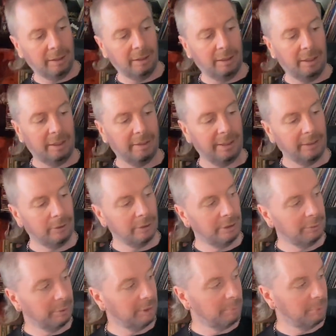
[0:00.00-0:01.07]
And they only
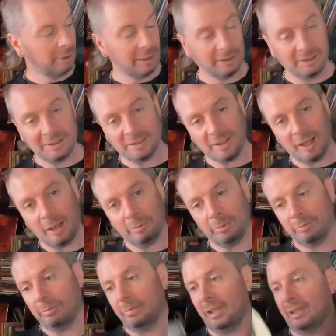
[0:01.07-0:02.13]
really put out this
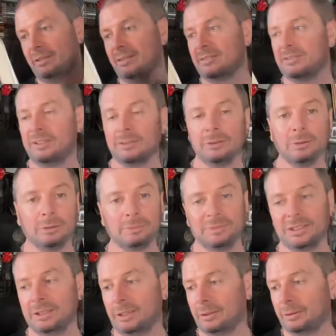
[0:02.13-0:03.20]
album and this single.
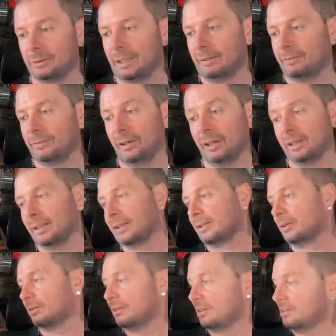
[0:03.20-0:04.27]
So I finally
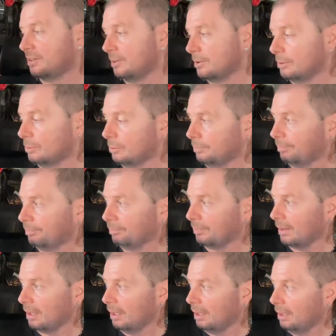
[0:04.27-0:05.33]
got this single
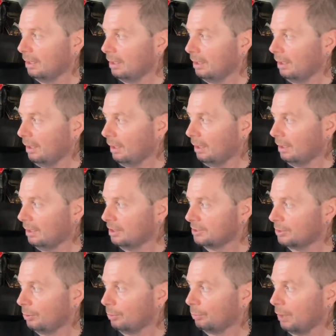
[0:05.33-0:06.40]
and it's
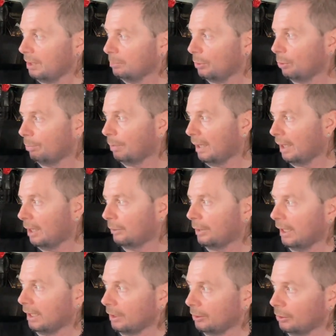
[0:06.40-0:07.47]
called Rainbow Bar
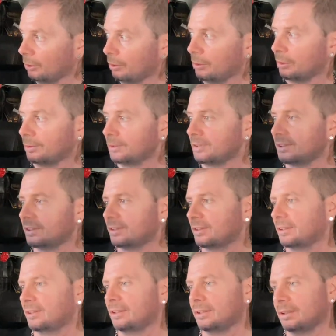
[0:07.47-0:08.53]
and Girls
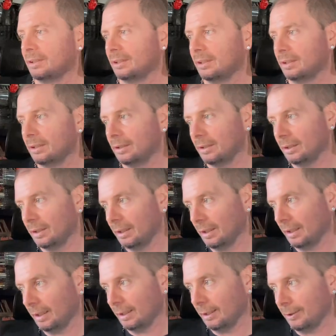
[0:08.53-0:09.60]

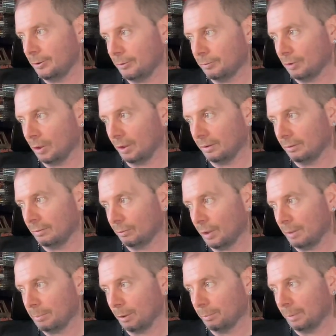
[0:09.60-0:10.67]
and you've got
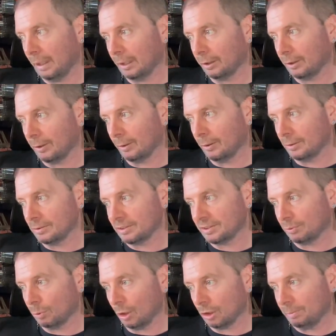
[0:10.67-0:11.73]
Rainbow Bar and Girls
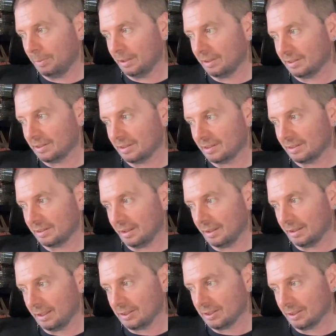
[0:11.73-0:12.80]
Rock Mix, and
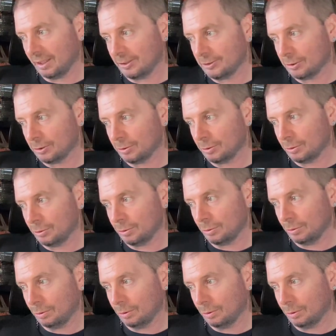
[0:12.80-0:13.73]
then Side 2,